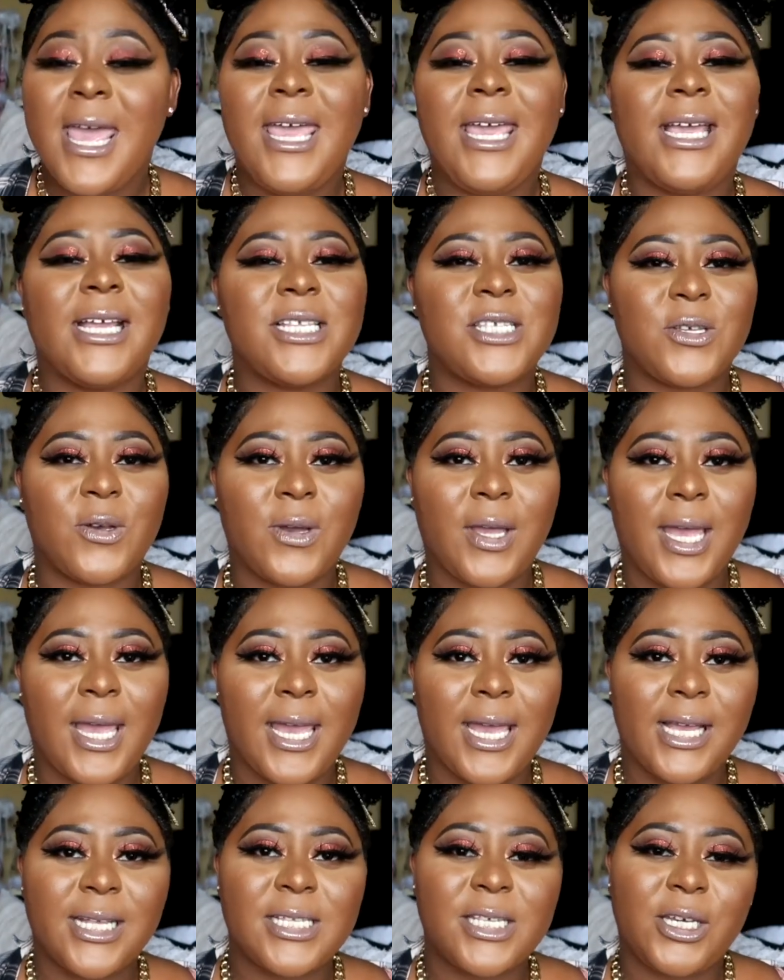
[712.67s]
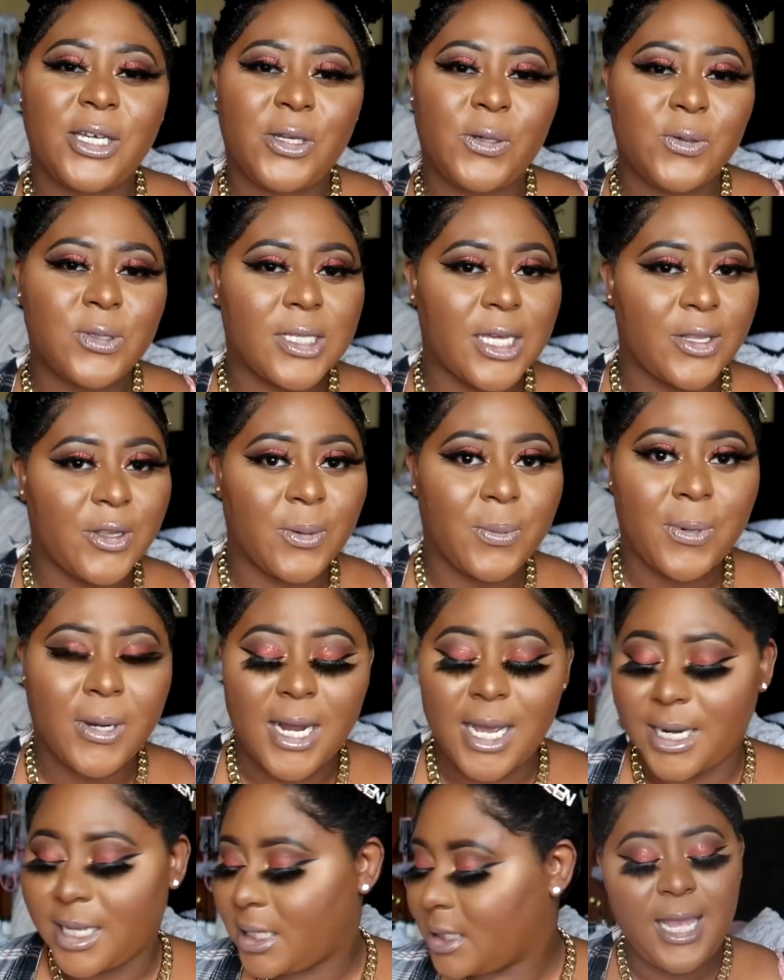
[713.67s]
It's okay to use other
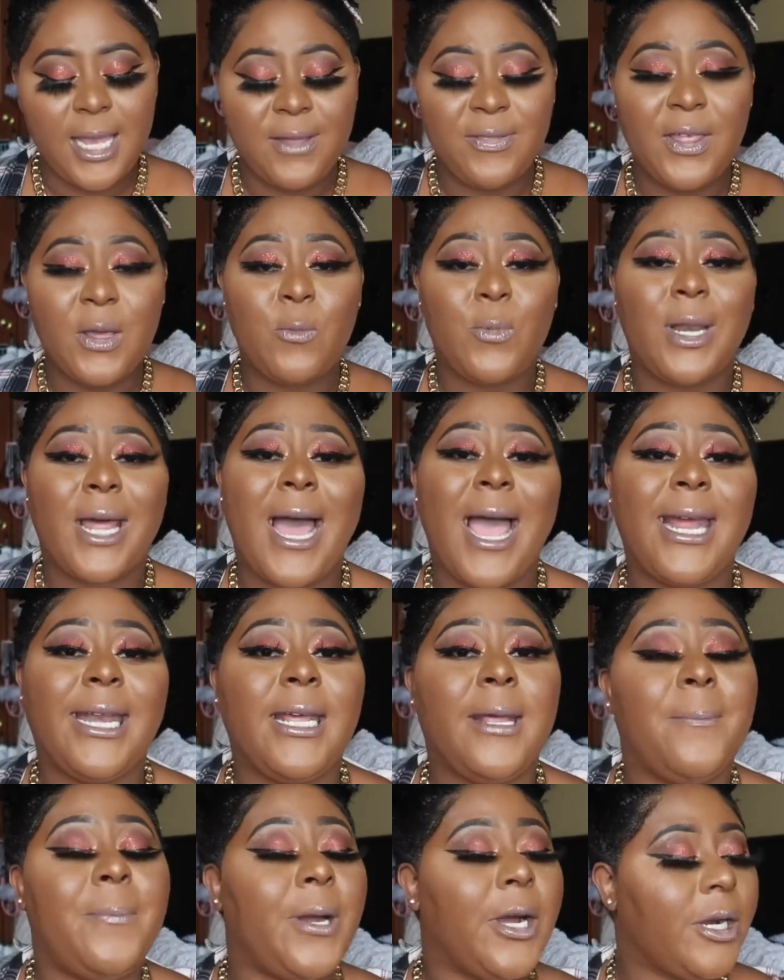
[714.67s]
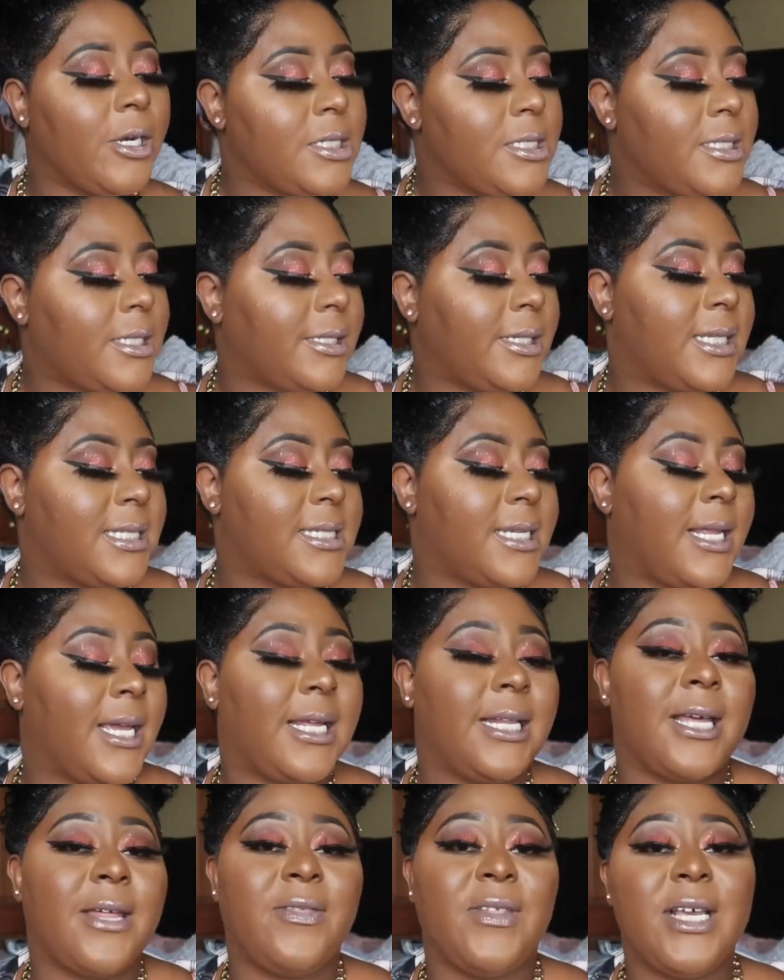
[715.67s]
products. And then what I did personally
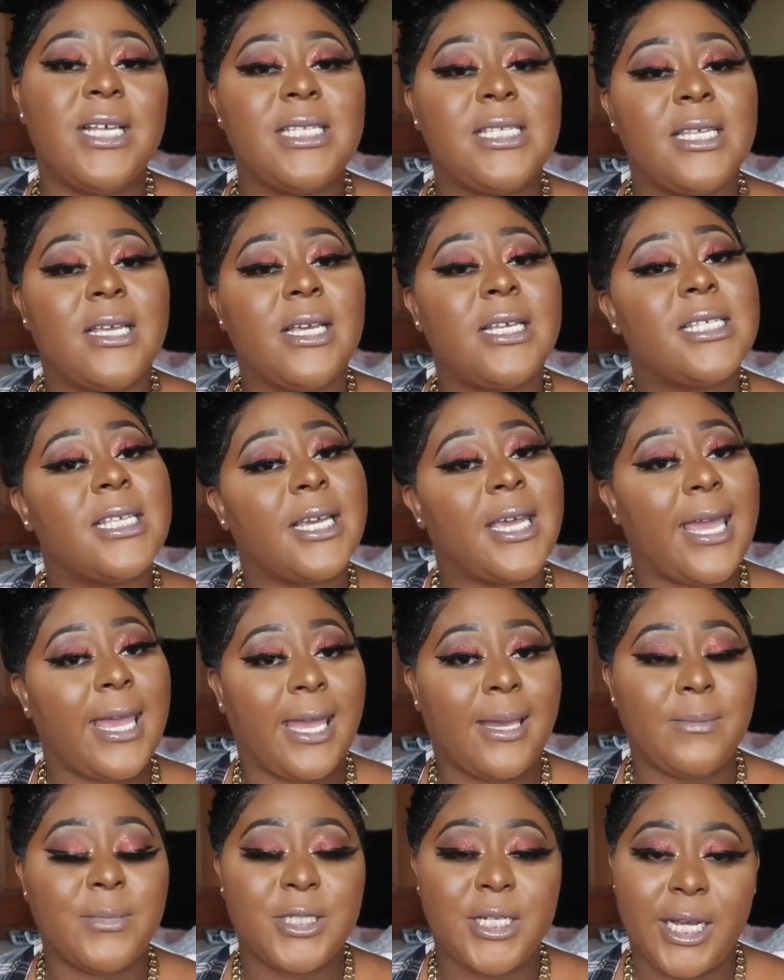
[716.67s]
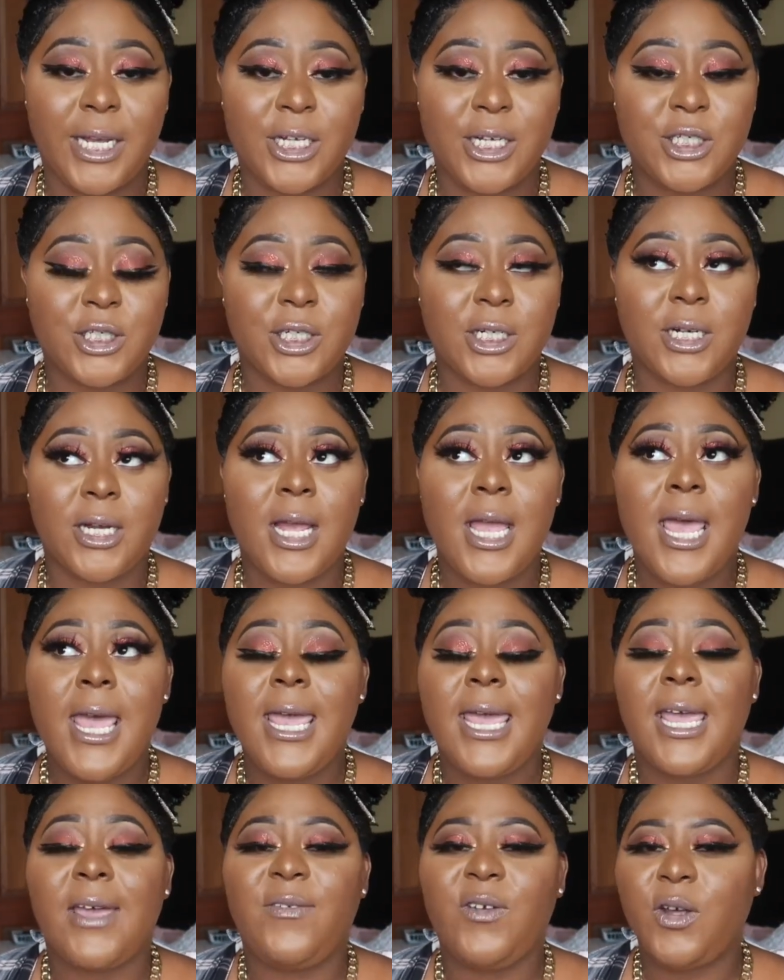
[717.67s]
today, now this is a game changer.
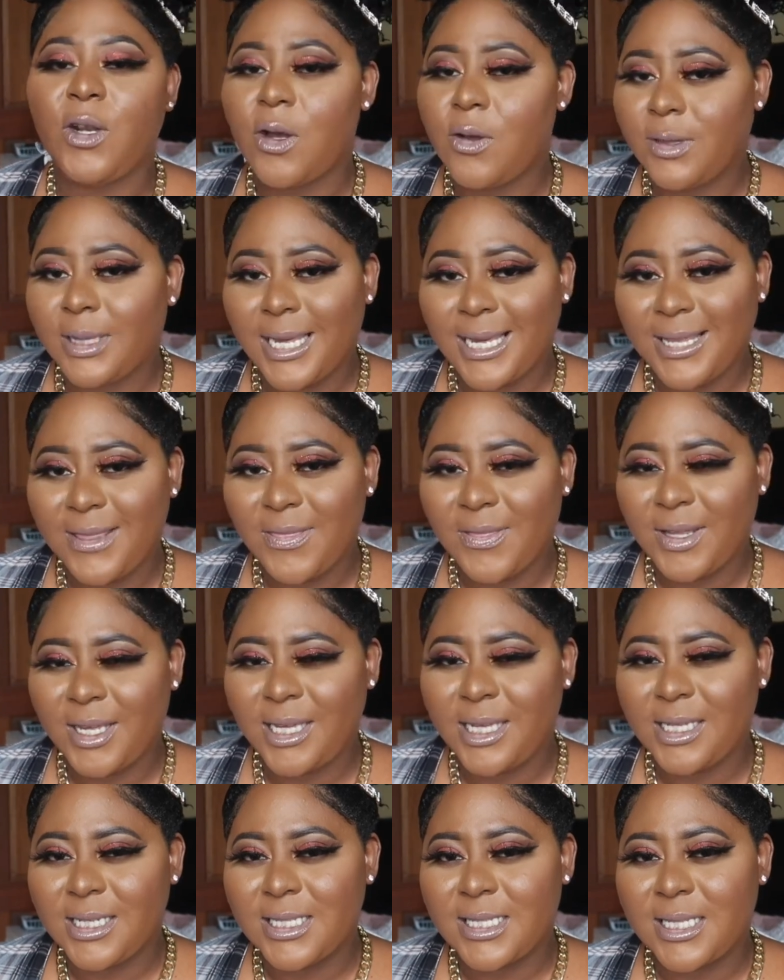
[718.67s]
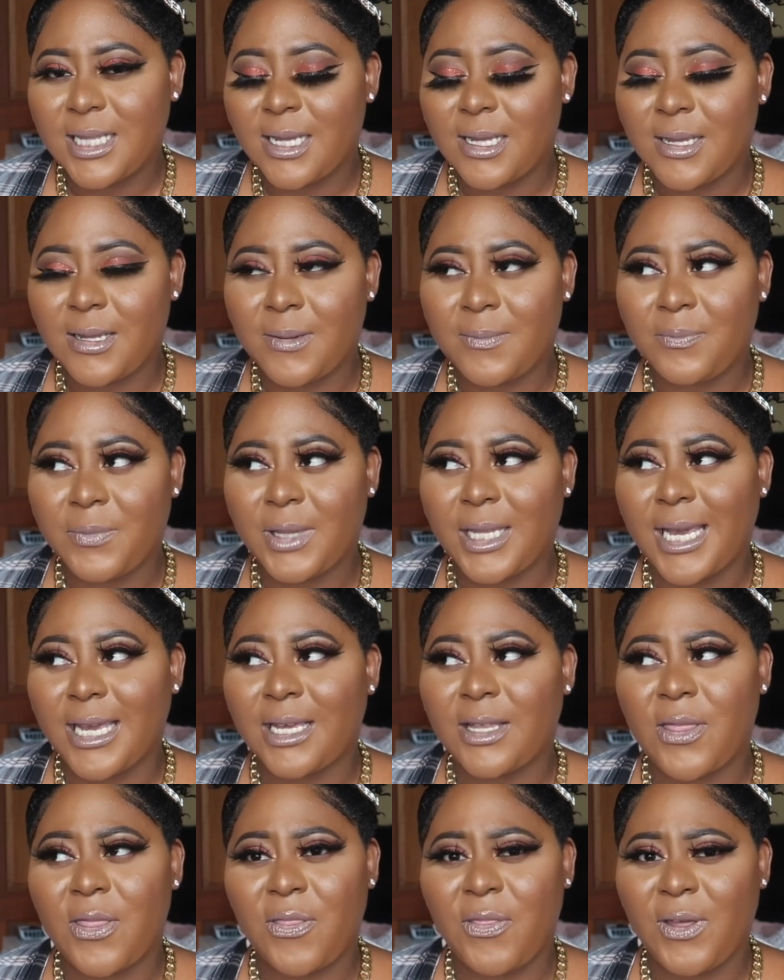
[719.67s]
If you don't like things um,
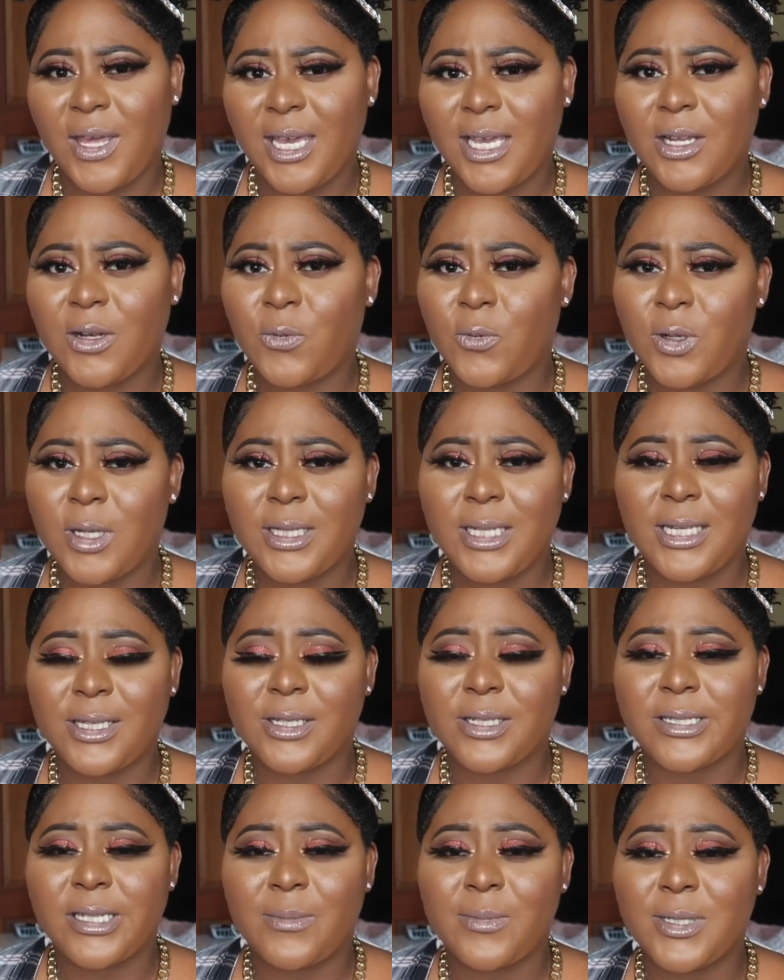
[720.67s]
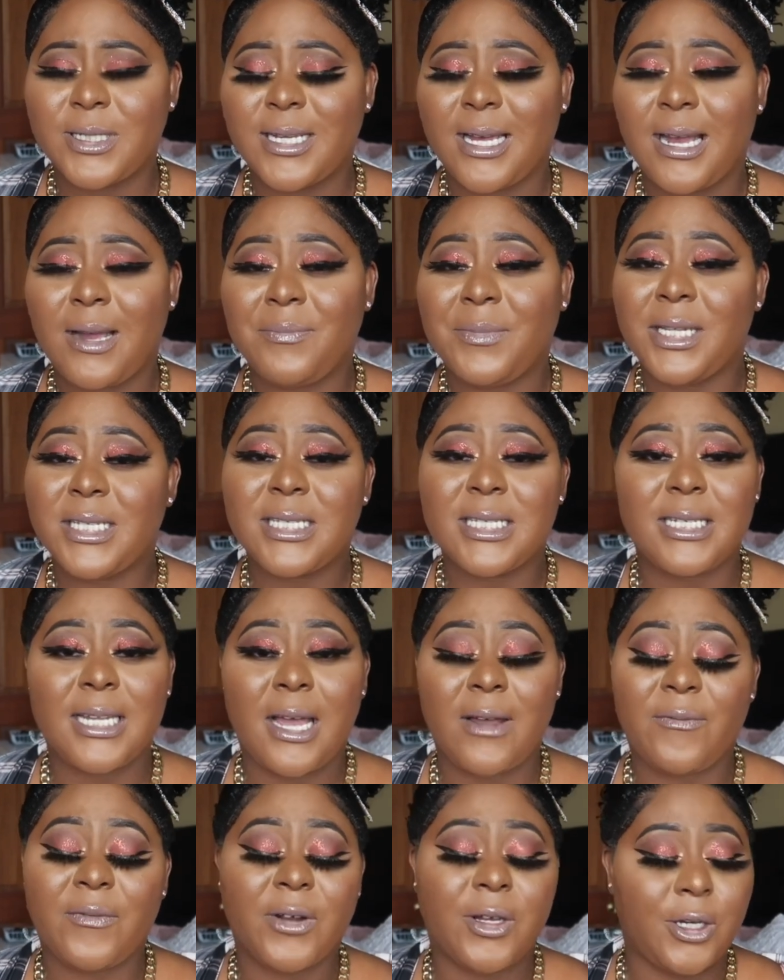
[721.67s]
like thick and oily in the summertime, this is
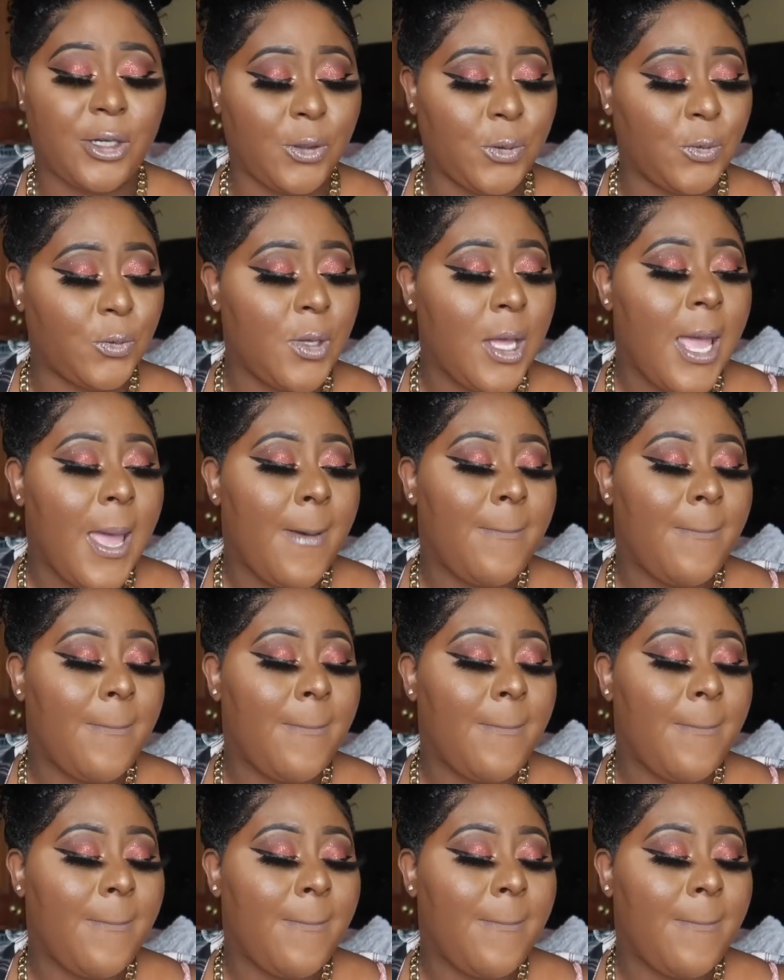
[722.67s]
not for you.